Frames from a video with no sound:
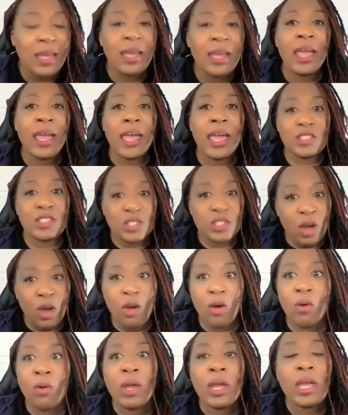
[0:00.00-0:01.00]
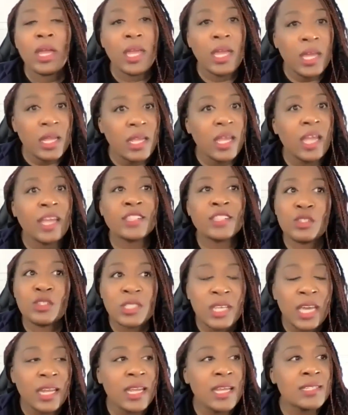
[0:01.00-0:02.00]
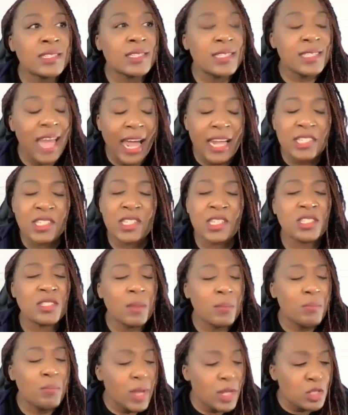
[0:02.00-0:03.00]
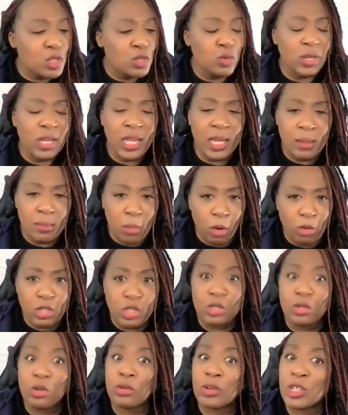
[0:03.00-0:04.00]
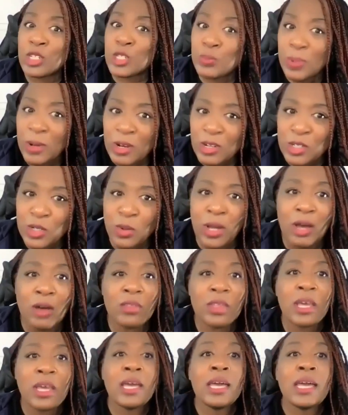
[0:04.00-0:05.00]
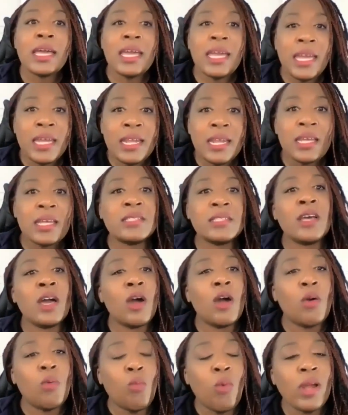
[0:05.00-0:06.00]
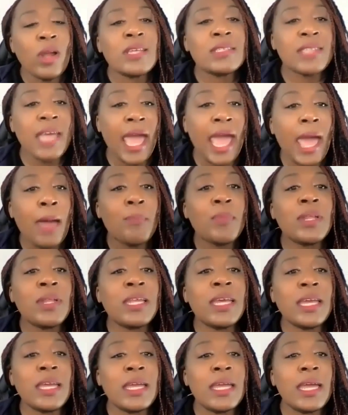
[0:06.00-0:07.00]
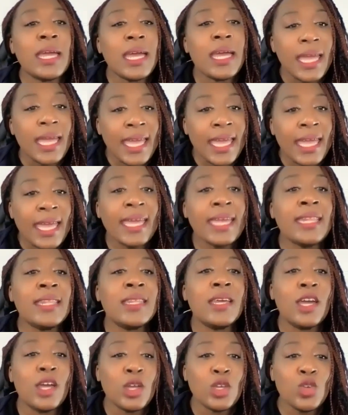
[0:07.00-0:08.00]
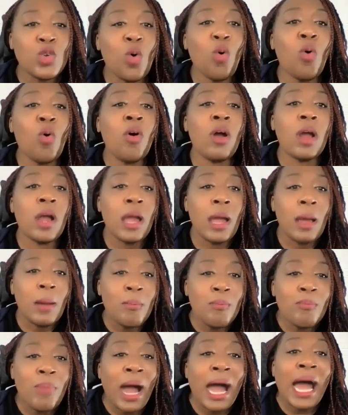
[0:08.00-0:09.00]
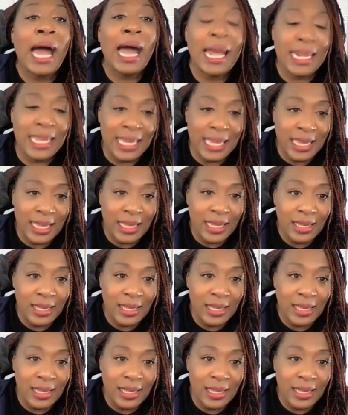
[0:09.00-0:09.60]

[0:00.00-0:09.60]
Yes. And so, as you said, it's not just the mental, the emotional, the spiritual health. It is what is happening in your body.